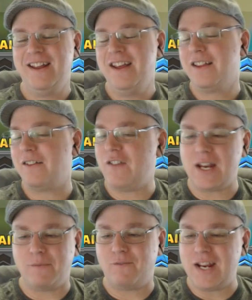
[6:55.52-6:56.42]
the
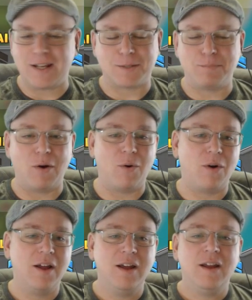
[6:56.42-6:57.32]
Phantom Phoenix
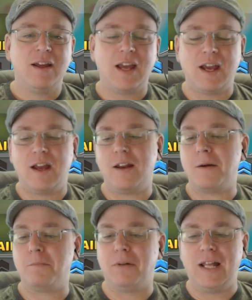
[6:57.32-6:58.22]
bow, and
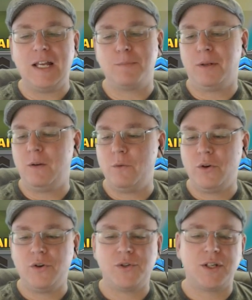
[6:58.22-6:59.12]
Blaze
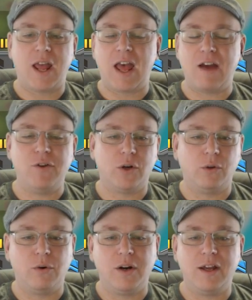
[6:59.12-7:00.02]
Ballooners, have your
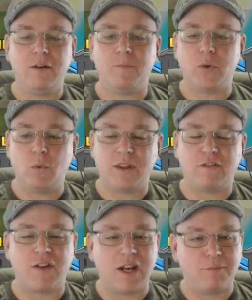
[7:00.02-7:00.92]
glory with the Phantom